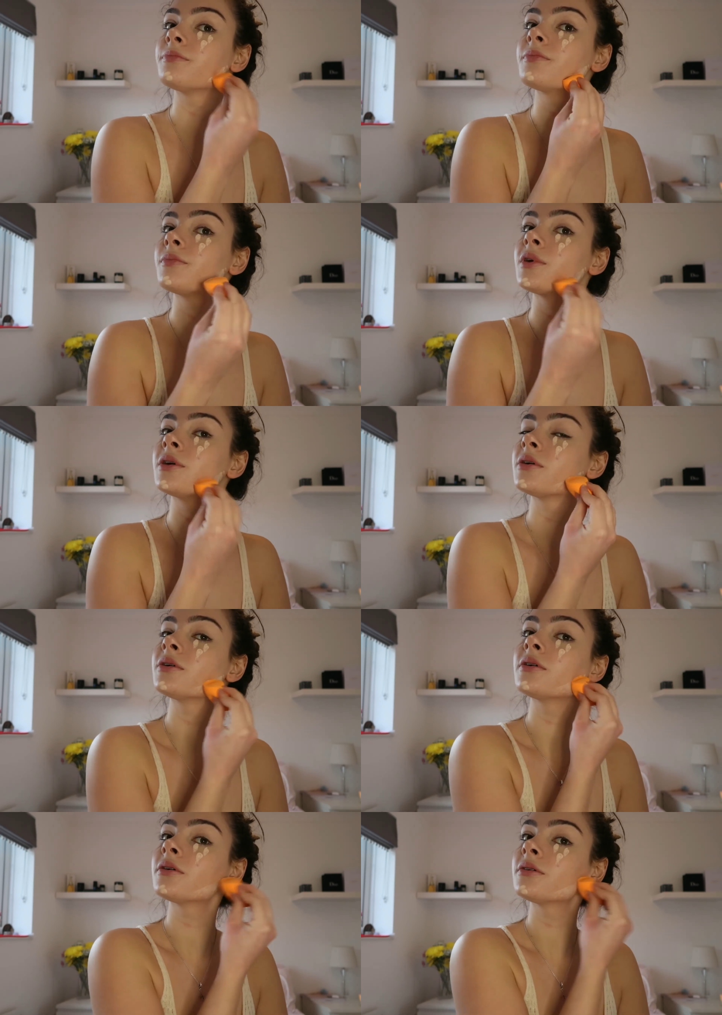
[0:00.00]

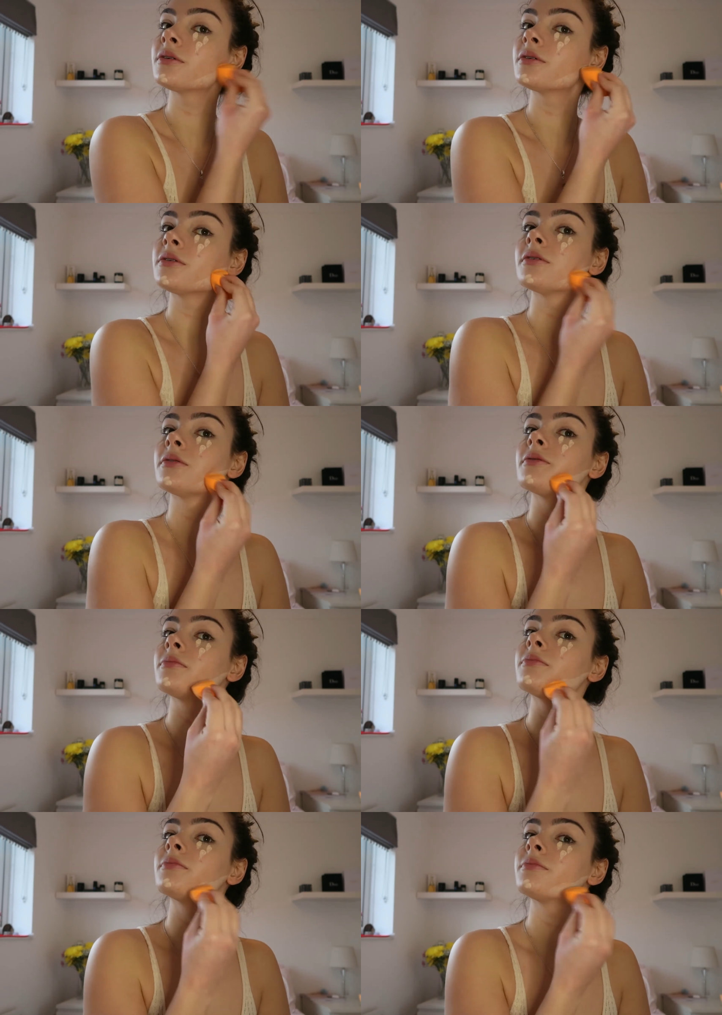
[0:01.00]

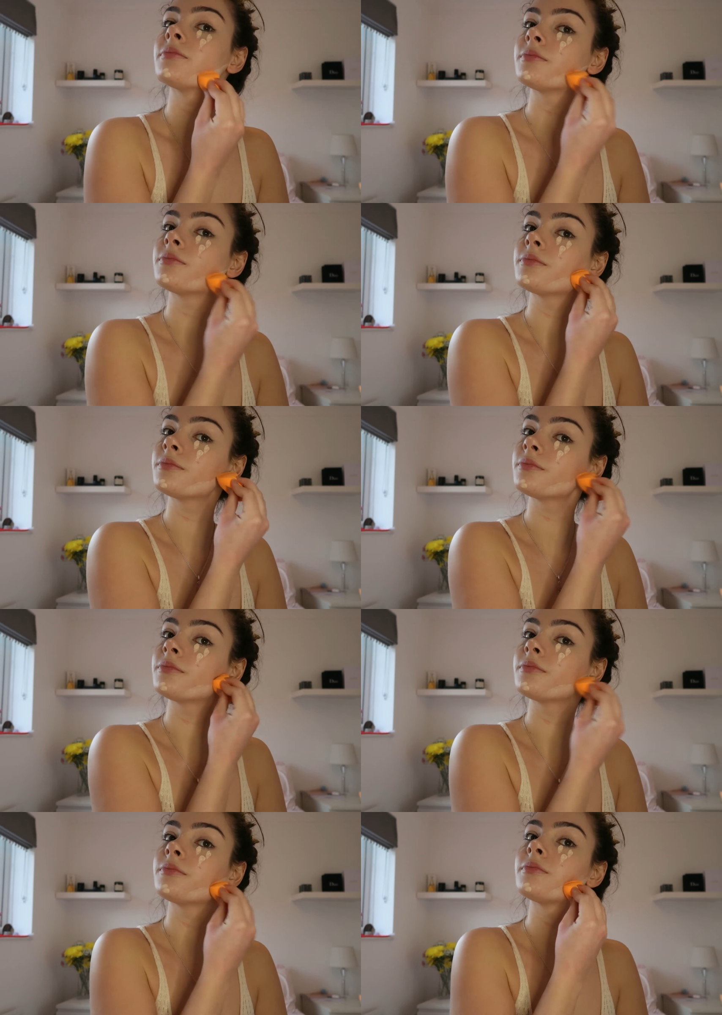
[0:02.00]

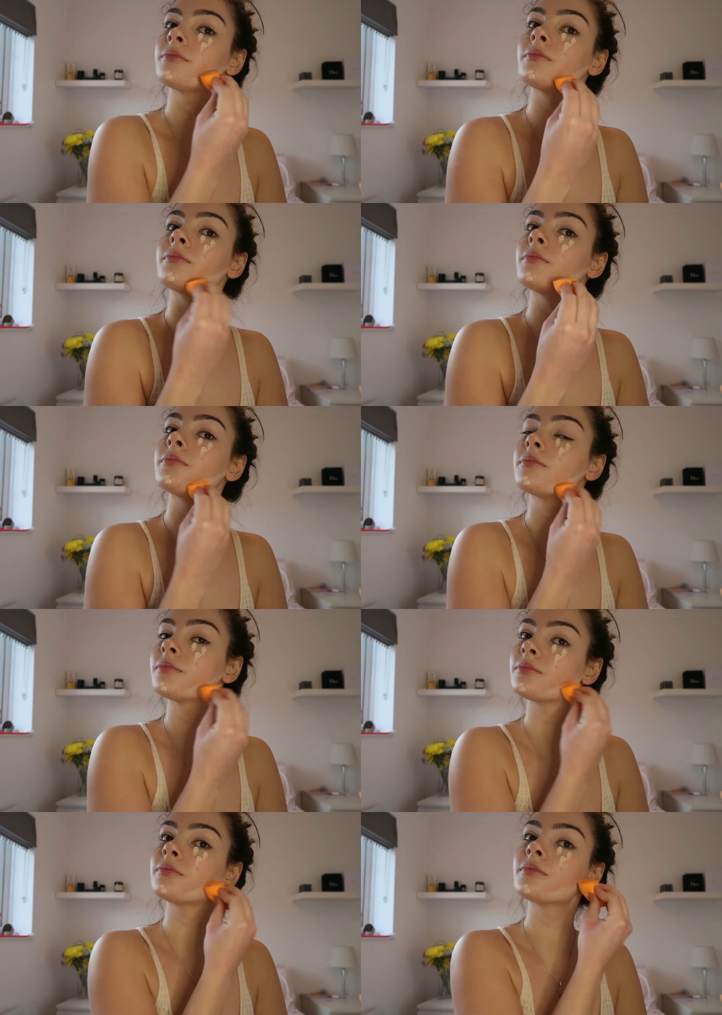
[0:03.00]

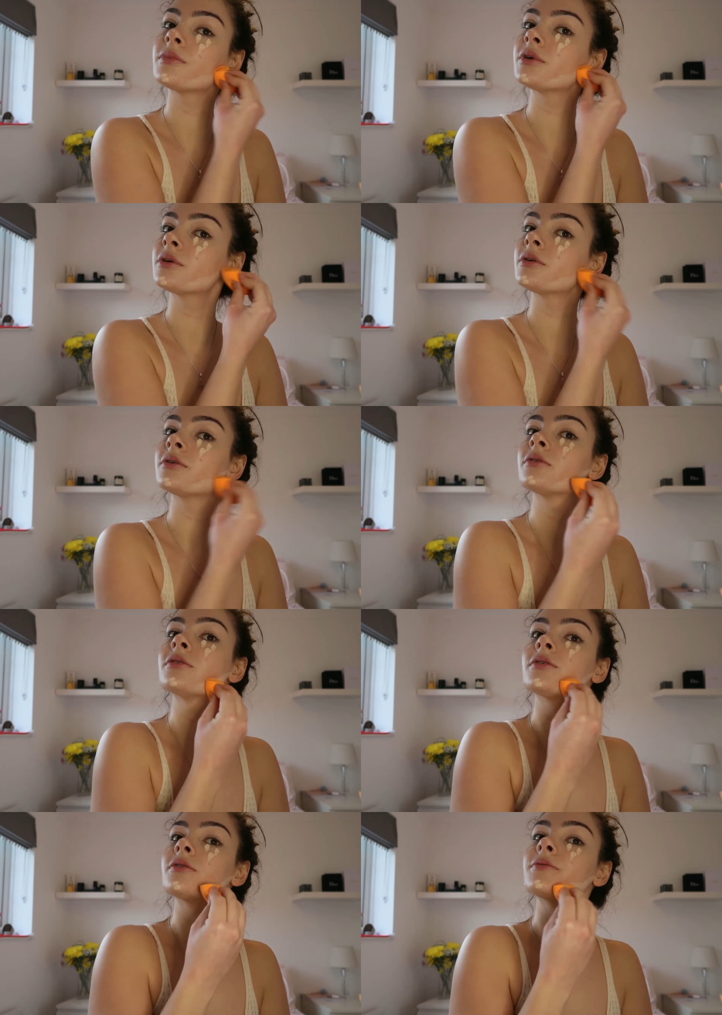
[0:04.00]

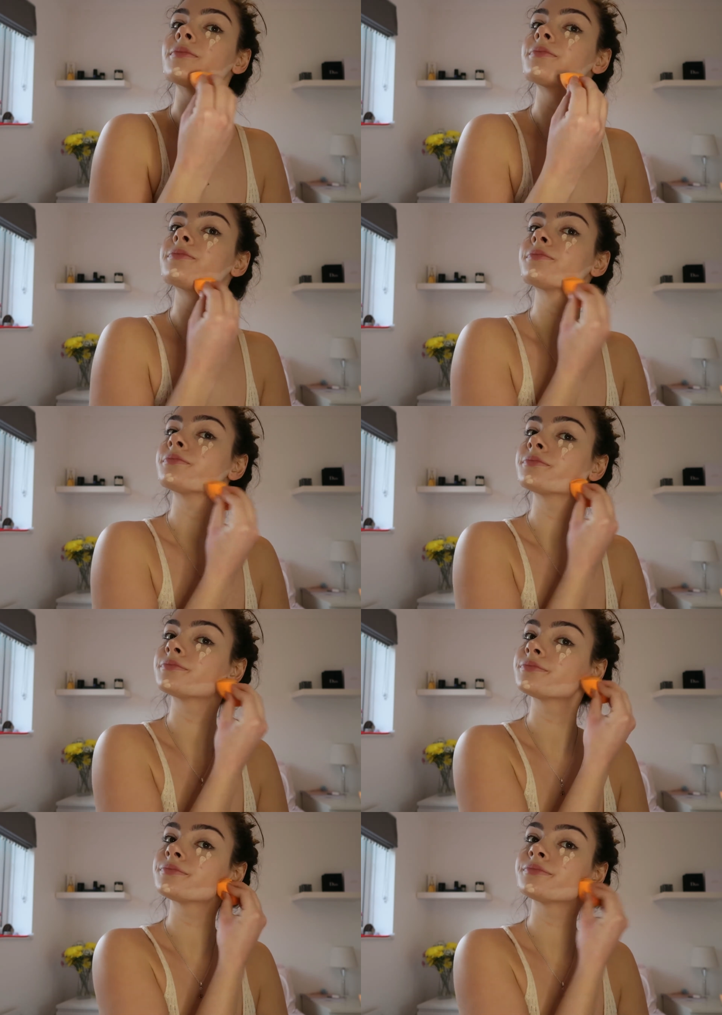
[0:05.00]

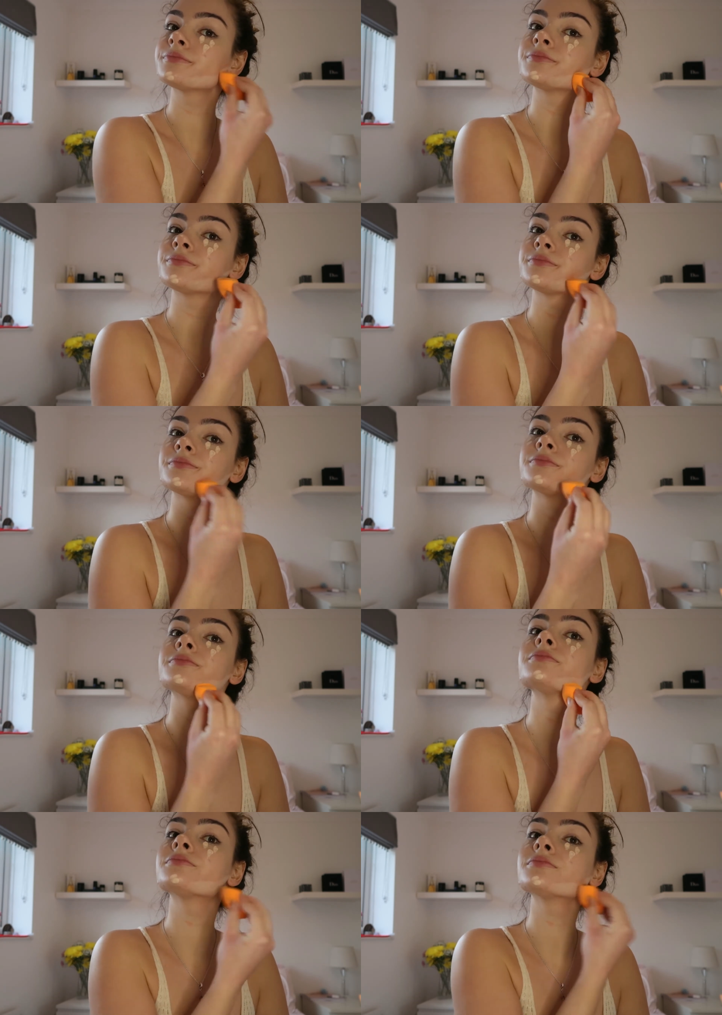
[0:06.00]

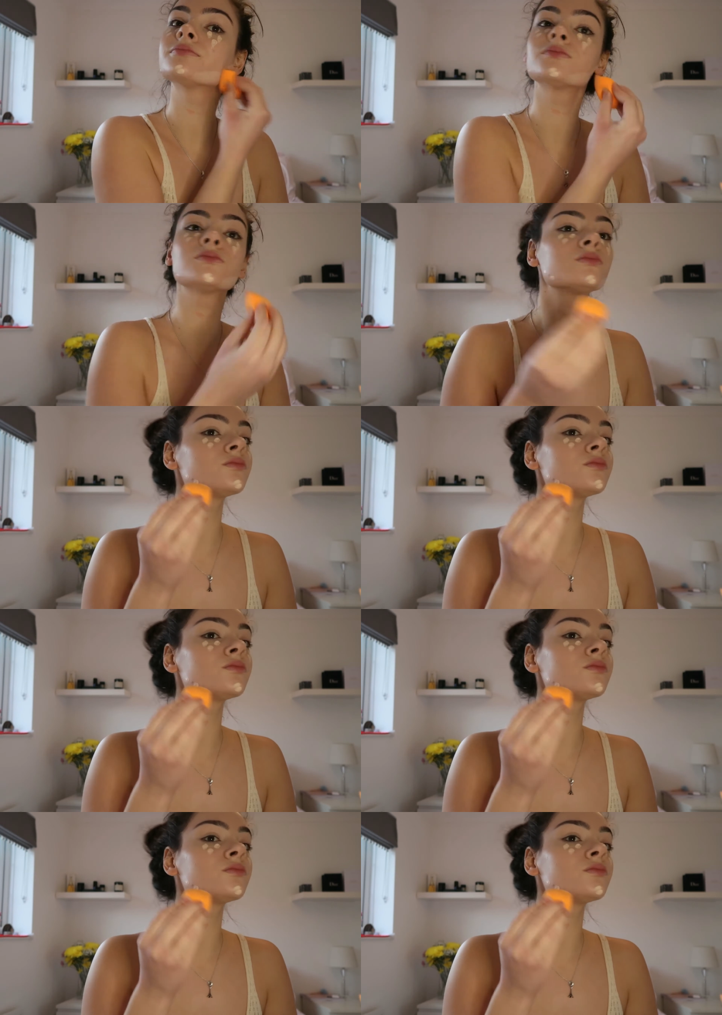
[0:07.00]
Nothing is said.